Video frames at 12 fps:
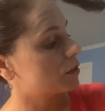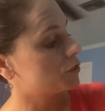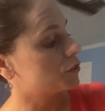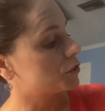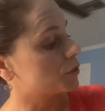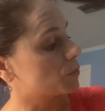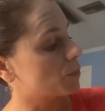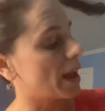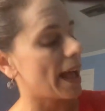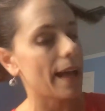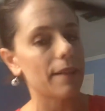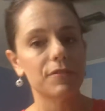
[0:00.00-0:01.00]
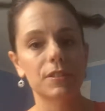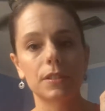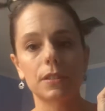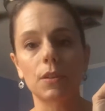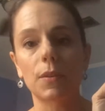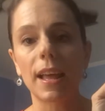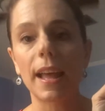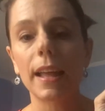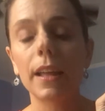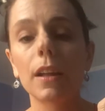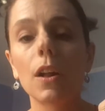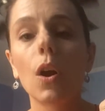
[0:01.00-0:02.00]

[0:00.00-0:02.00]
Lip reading: Giraffes, okay?